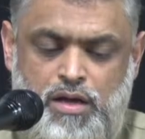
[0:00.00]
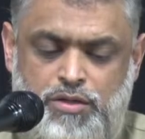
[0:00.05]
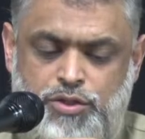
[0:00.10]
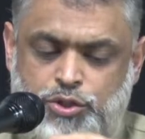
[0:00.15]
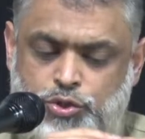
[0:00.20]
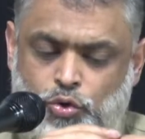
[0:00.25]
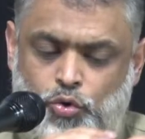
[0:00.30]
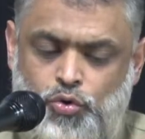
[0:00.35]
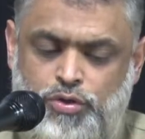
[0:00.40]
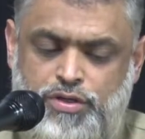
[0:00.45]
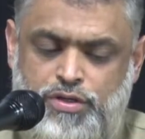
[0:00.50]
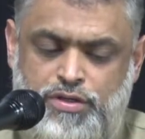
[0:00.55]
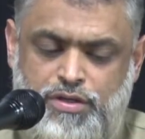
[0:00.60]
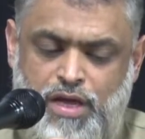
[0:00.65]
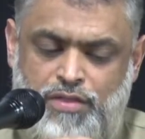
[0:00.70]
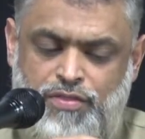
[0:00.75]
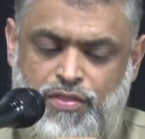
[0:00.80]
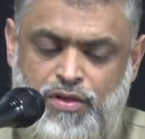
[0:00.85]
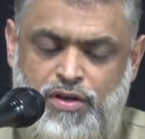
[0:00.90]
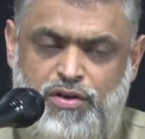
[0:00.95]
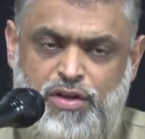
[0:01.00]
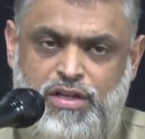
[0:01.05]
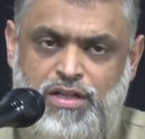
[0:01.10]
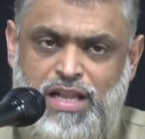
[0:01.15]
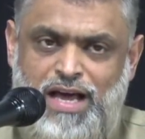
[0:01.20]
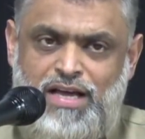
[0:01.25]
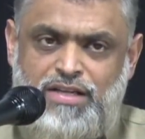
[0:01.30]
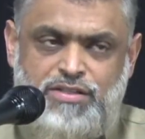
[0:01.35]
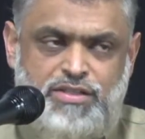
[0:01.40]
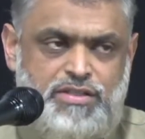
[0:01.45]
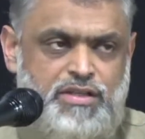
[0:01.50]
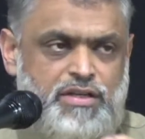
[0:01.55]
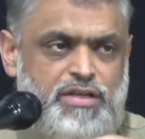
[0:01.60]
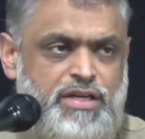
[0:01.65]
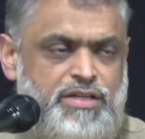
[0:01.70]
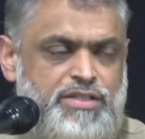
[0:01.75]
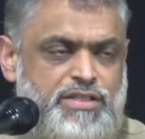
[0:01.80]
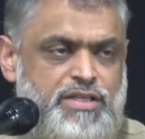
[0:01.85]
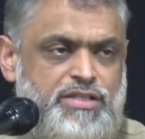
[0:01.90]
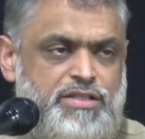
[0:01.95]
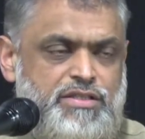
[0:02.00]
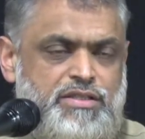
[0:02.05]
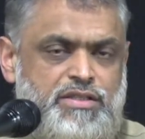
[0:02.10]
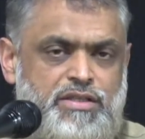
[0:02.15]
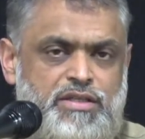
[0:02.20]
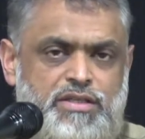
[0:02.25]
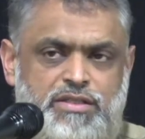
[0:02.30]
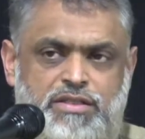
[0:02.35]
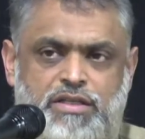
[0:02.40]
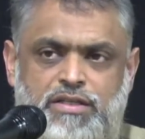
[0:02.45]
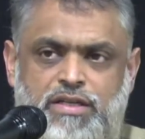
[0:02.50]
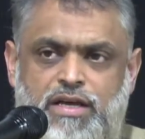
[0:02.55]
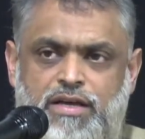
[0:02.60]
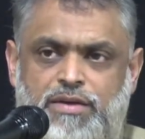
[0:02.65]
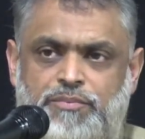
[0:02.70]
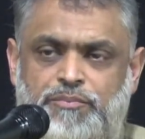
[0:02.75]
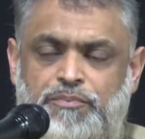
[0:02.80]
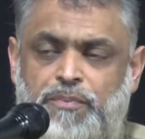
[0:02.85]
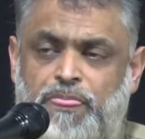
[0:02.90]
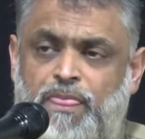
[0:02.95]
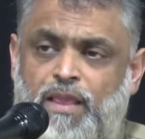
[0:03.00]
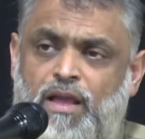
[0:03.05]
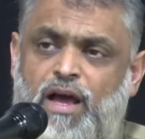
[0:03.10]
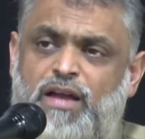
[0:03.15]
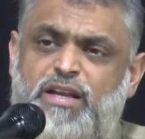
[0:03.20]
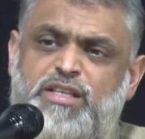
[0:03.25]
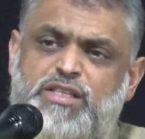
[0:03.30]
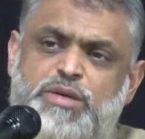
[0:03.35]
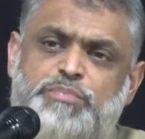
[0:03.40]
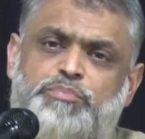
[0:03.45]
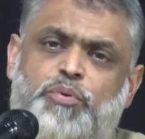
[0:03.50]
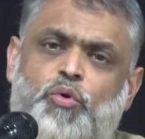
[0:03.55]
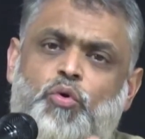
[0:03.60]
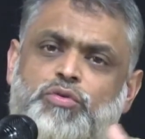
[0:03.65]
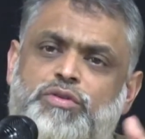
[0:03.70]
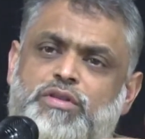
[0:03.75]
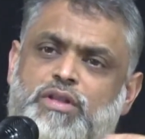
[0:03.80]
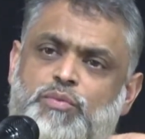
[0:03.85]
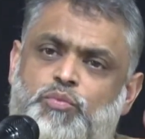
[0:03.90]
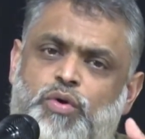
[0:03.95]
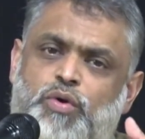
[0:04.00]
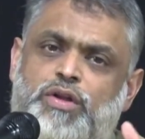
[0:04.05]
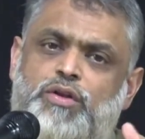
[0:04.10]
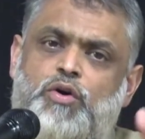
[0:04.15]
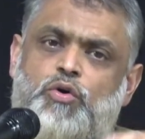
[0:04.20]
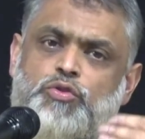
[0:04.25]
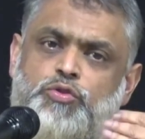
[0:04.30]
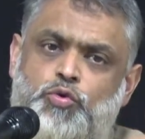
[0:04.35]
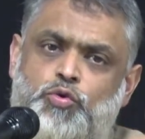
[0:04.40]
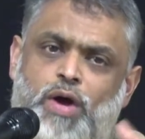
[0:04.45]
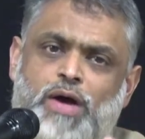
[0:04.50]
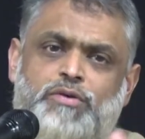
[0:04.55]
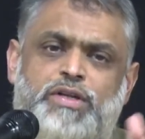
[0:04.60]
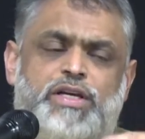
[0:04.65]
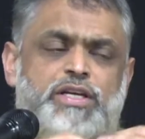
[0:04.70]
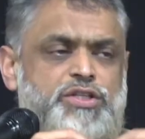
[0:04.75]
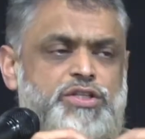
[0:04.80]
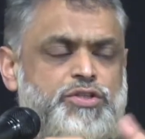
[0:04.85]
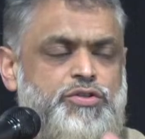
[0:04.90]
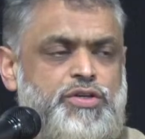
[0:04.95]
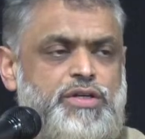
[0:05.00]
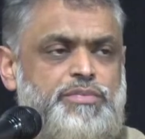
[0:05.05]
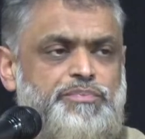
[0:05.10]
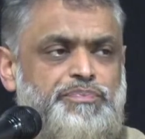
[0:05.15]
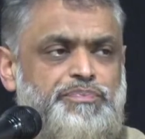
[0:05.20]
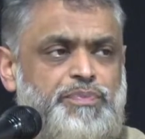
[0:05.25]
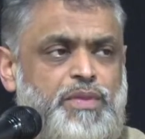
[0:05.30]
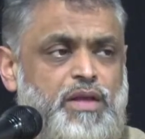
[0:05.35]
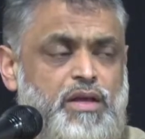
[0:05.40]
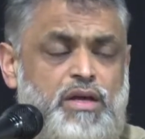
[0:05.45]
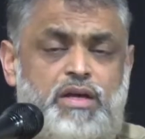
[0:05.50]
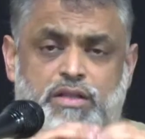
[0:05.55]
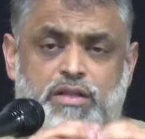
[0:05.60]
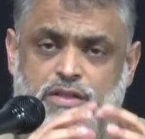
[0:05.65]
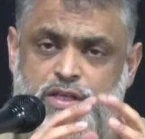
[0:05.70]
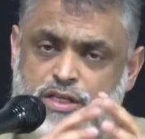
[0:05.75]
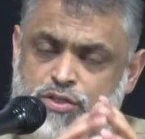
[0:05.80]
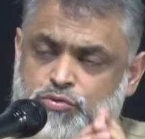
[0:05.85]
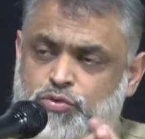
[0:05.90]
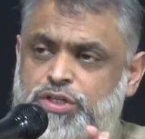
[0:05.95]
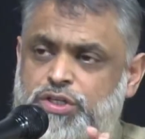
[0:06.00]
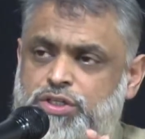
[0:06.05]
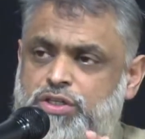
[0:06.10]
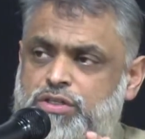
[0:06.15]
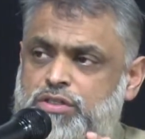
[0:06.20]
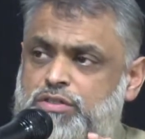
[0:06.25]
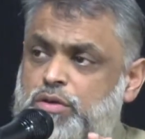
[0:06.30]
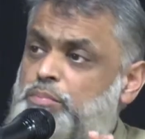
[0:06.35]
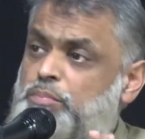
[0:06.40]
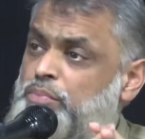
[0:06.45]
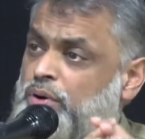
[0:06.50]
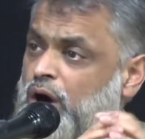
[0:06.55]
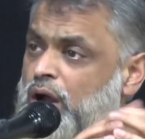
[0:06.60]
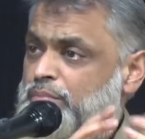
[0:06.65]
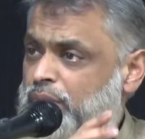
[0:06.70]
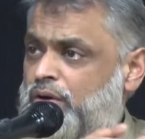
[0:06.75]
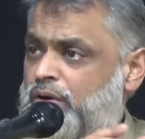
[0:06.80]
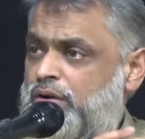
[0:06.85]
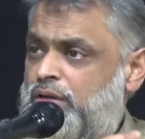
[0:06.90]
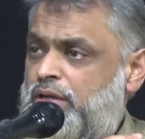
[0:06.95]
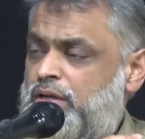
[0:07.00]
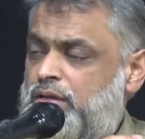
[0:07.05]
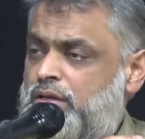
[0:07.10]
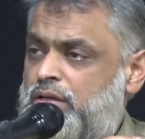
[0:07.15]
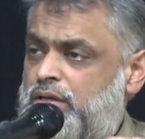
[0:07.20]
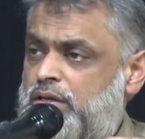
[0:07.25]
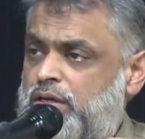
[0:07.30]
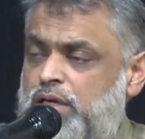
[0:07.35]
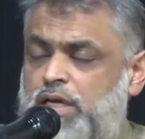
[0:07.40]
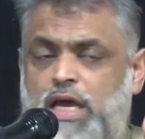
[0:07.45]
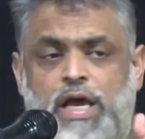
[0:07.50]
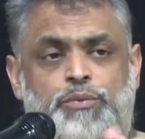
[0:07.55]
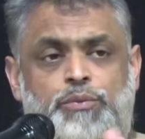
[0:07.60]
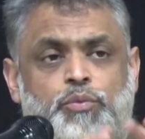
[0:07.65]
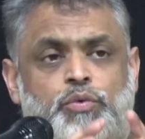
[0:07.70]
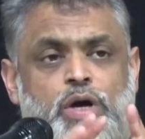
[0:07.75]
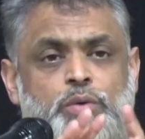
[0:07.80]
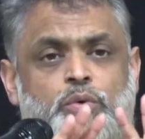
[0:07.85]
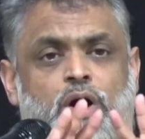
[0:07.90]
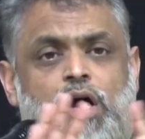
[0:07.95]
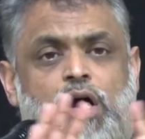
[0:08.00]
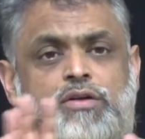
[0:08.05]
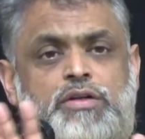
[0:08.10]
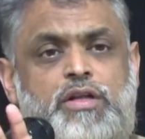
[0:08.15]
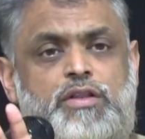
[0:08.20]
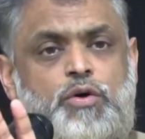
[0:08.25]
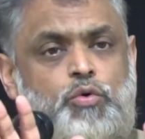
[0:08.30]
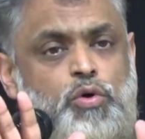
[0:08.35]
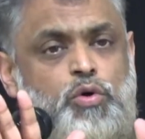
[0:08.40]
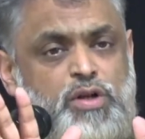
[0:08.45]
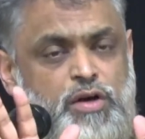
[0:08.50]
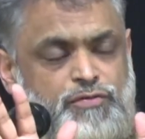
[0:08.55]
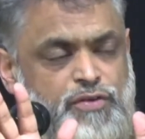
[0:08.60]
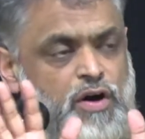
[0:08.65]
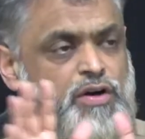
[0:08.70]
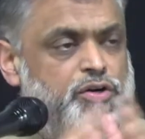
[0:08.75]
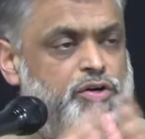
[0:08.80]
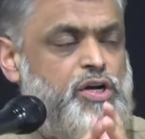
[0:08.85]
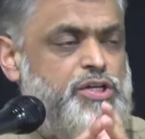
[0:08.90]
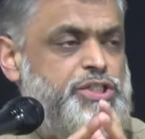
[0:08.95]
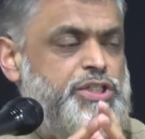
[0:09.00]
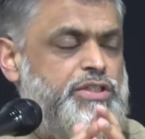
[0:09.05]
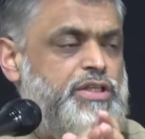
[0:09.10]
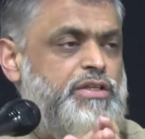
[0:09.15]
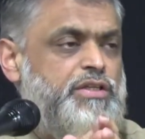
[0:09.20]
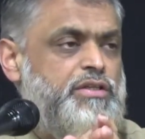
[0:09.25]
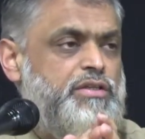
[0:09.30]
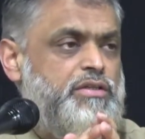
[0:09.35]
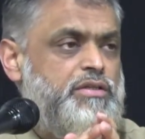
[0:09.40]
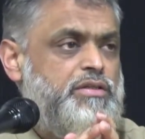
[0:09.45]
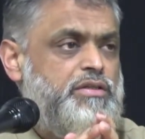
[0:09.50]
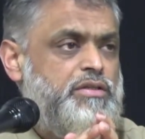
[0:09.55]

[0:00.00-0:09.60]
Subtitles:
Jordan and the lands that exist today. And it's important that we know throughout history, these regions primarily were under the Khulafa al-Rashidin,